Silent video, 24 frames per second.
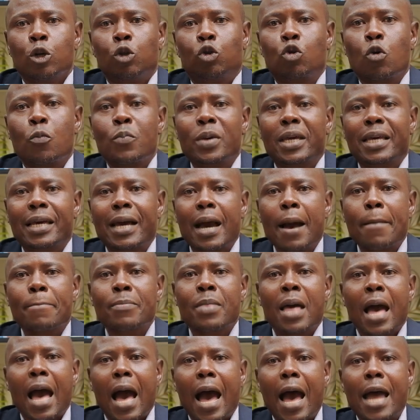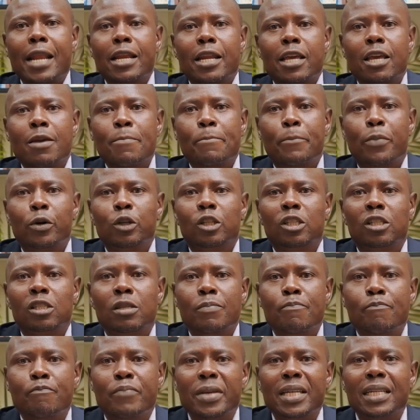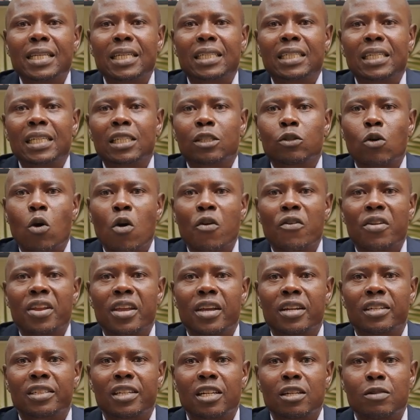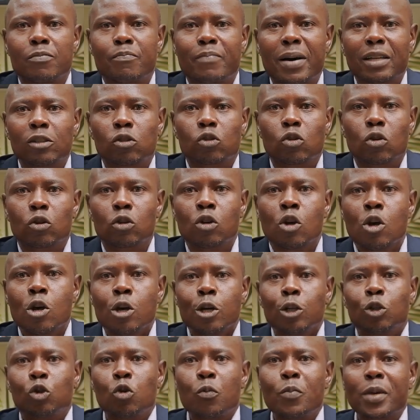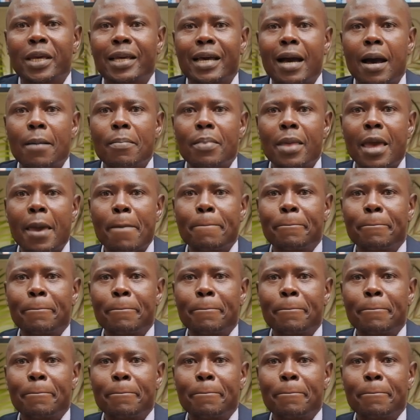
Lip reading: to become an impossibilities-oriented person, to become a